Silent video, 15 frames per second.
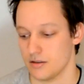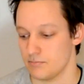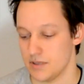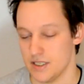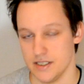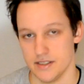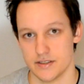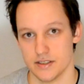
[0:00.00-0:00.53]

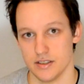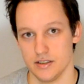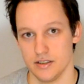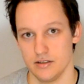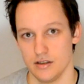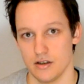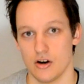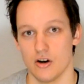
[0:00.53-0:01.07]
PC
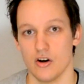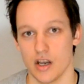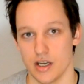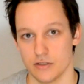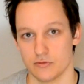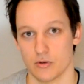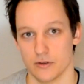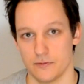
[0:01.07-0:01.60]
or
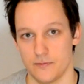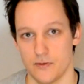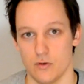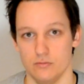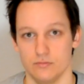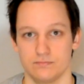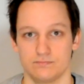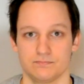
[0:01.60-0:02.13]
Android
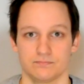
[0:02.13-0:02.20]
phone.